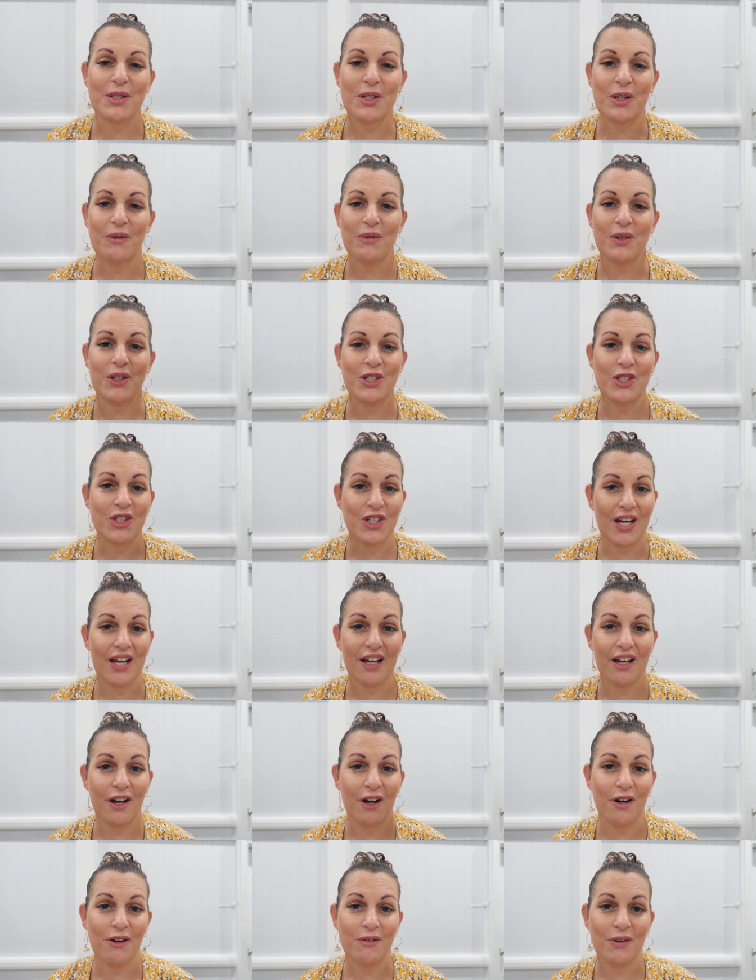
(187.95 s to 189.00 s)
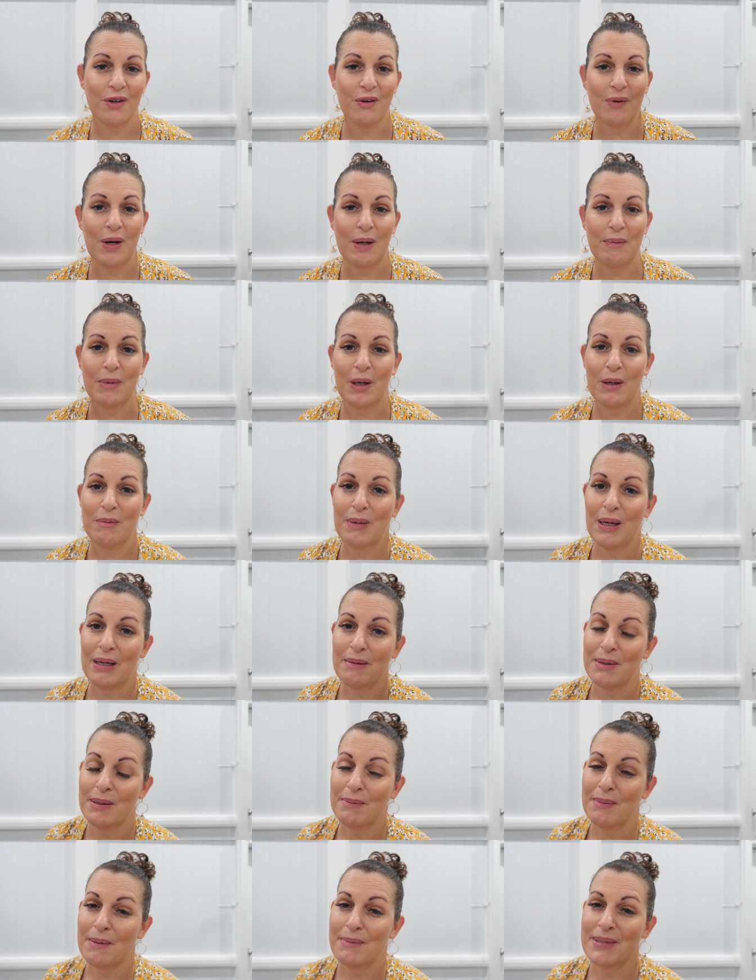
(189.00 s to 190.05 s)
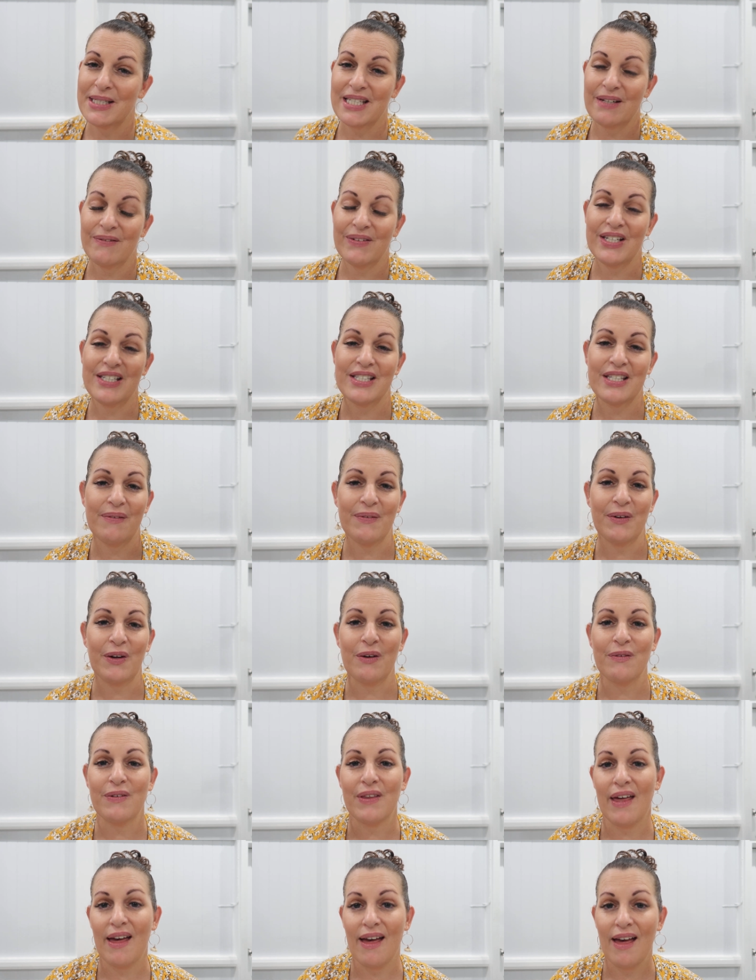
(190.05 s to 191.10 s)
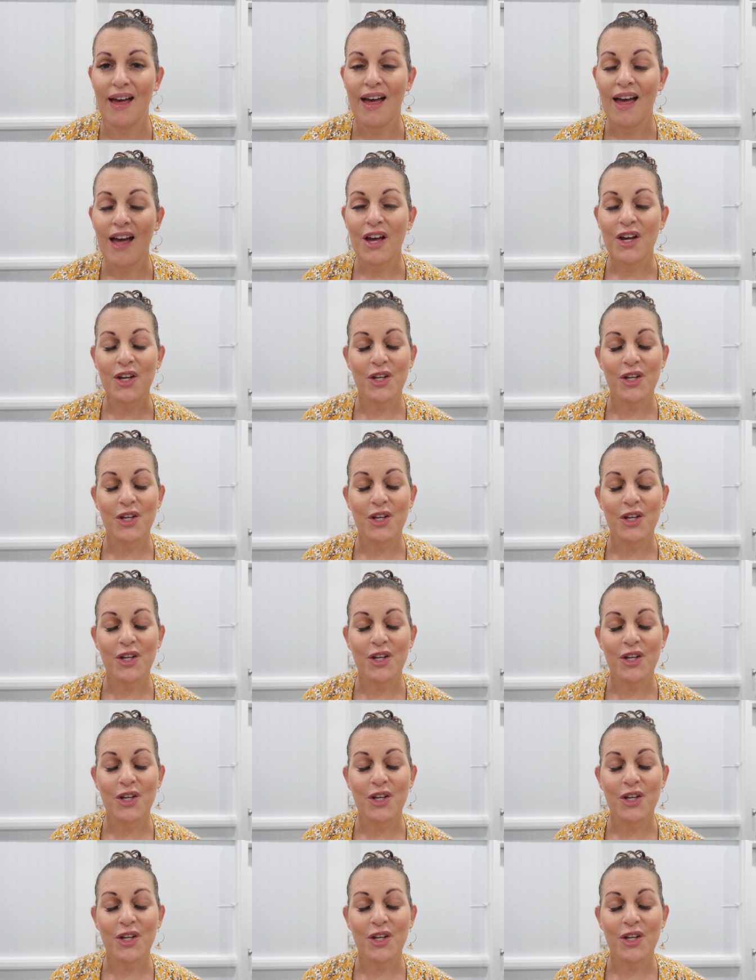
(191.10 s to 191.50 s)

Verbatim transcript: so if you check over at rainbow baby mumma 77 over there